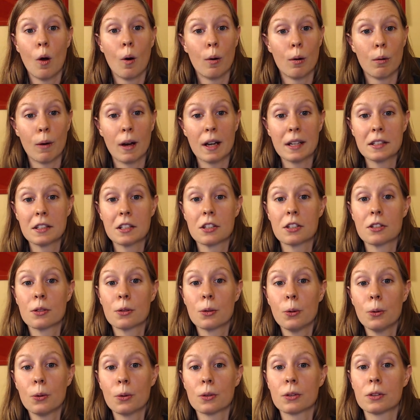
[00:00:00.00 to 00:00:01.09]
We went to
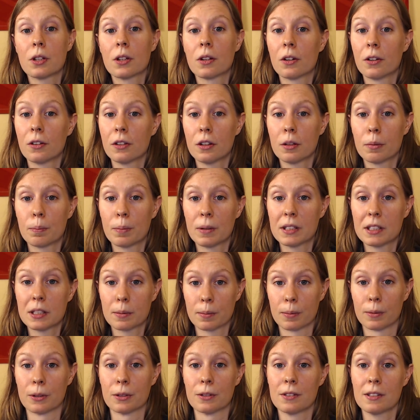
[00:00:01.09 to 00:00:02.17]
school to learn the
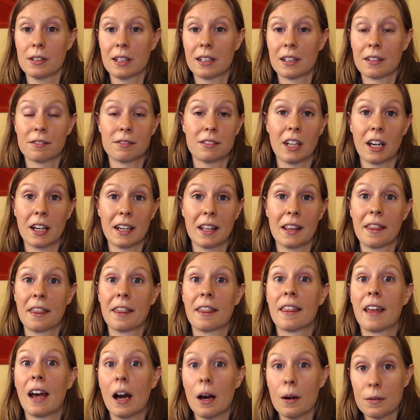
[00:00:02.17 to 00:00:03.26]
principles and have done it
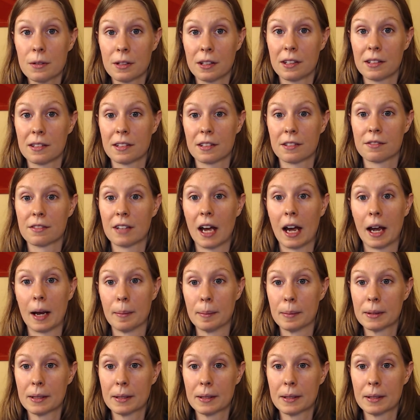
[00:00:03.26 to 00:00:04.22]
thousands of times.